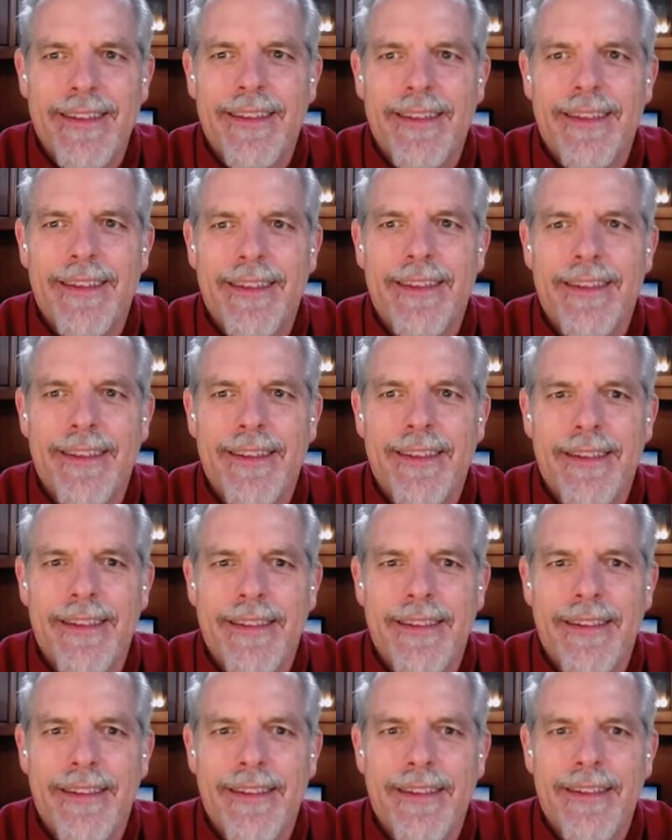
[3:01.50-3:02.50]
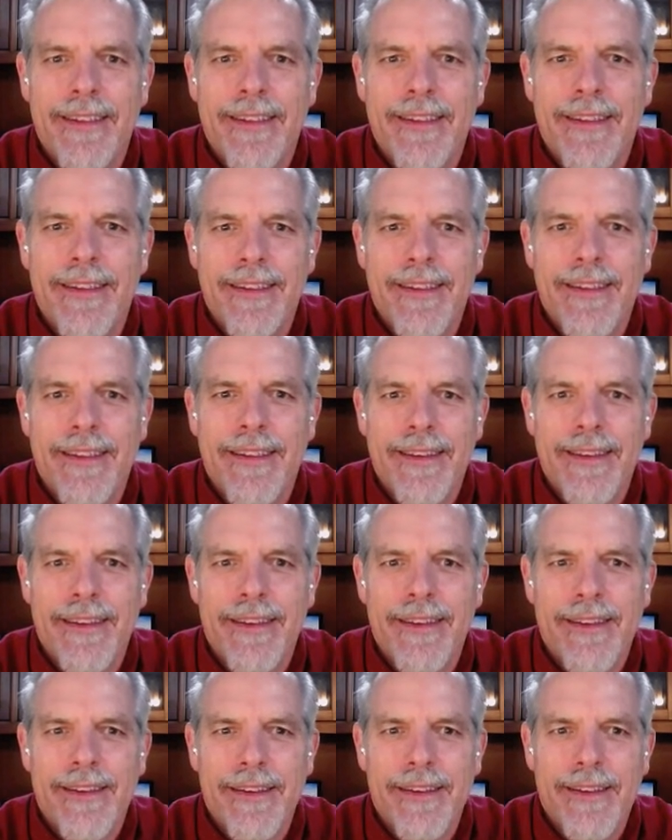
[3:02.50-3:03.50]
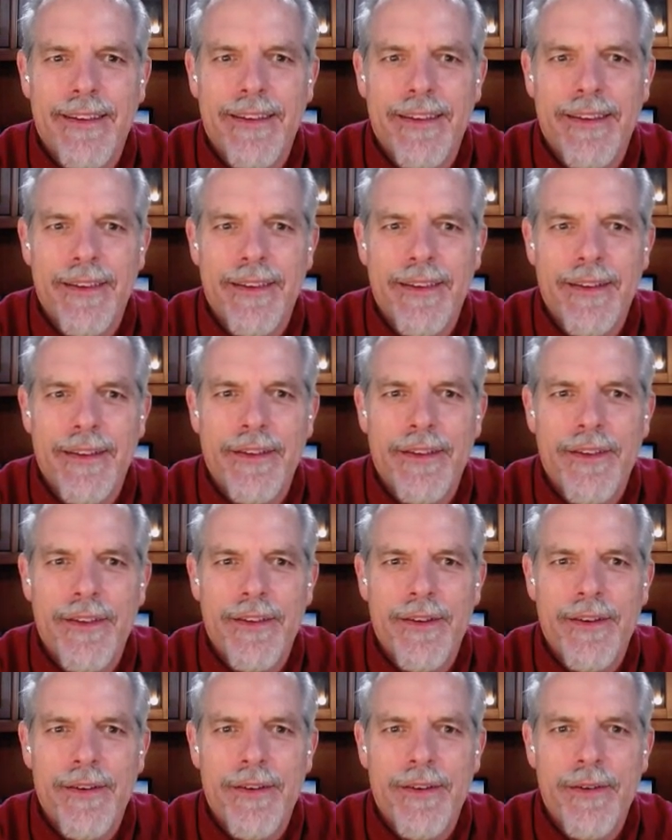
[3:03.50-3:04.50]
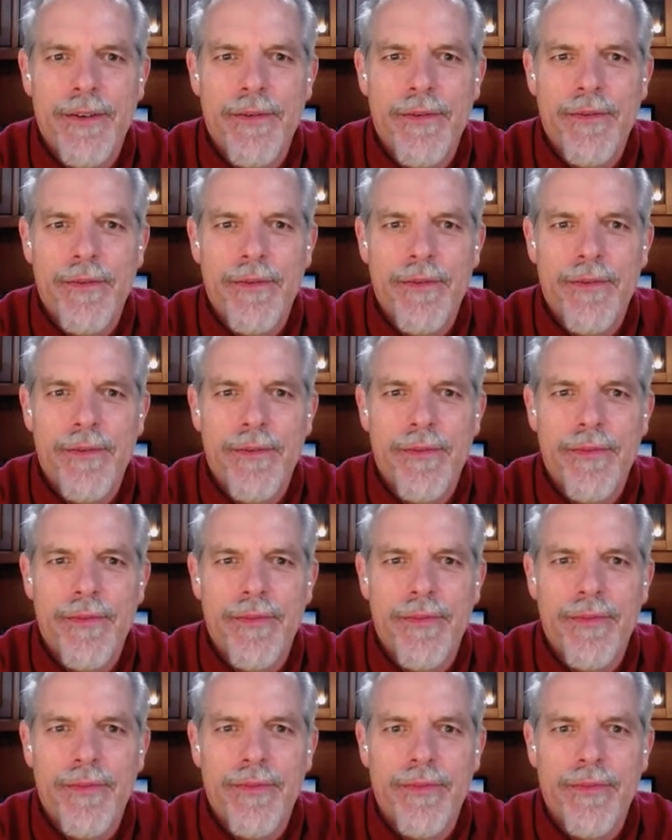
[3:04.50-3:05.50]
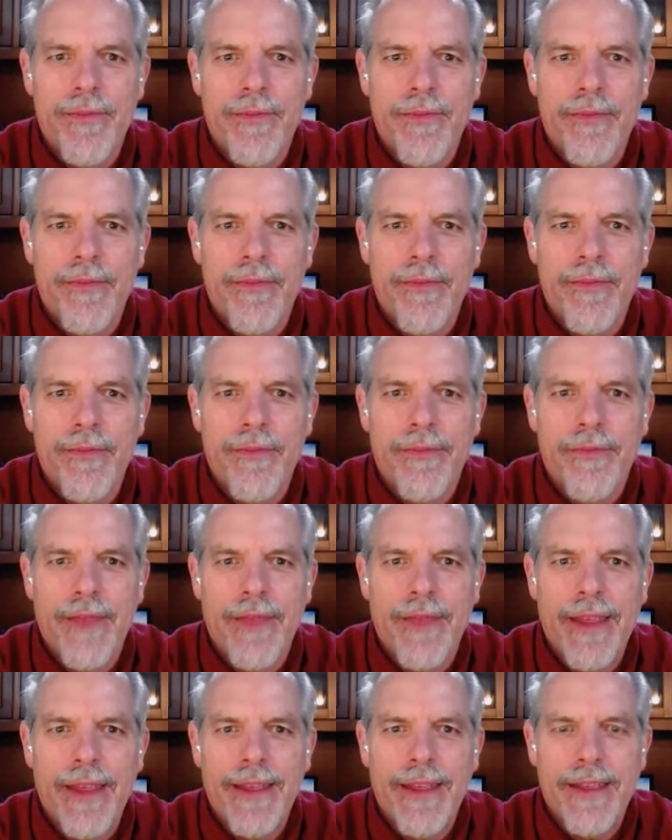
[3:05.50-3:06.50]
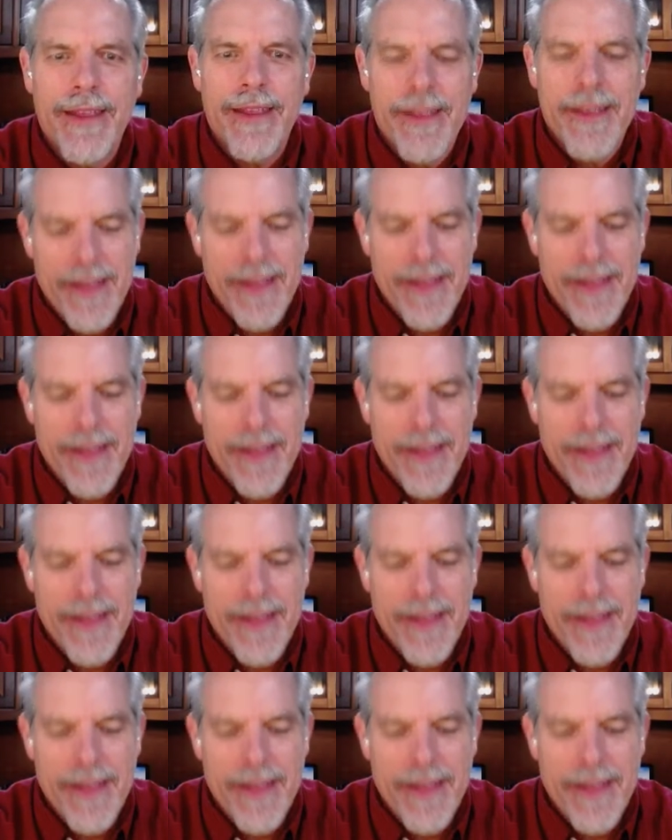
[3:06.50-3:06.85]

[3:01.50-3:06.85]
[no speech]